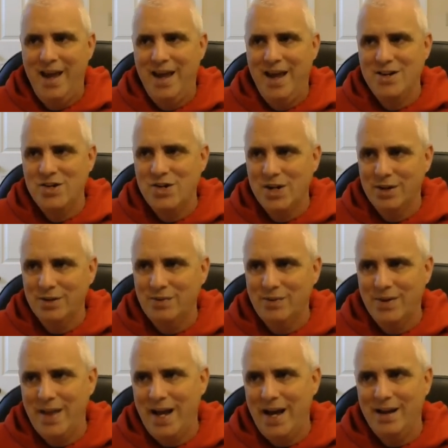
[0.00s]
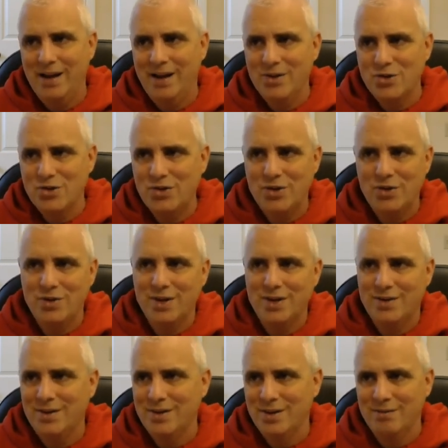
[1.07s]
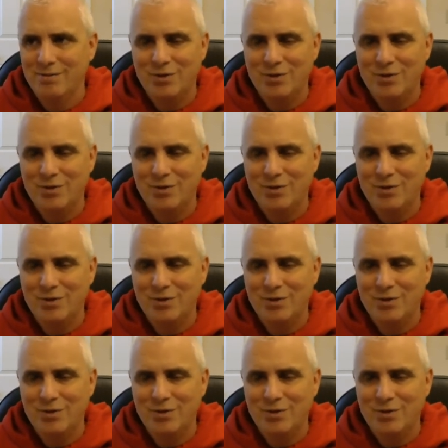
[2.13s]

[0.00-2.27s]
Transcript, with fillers: And just for that other student to